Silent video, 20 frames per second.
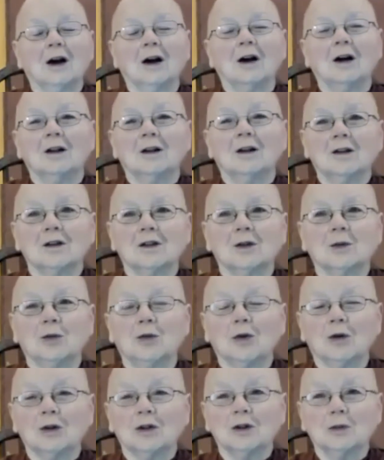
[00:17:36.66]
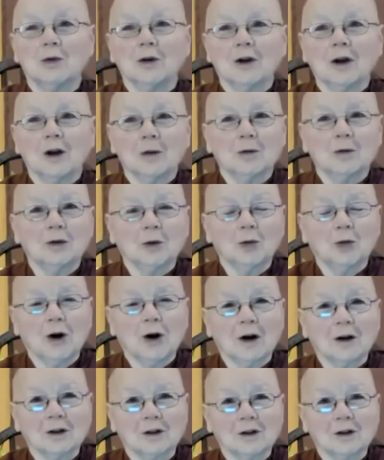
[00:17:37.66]
that supports being able to
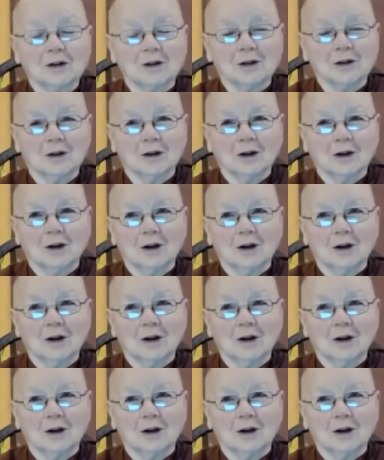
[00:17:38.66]
practice.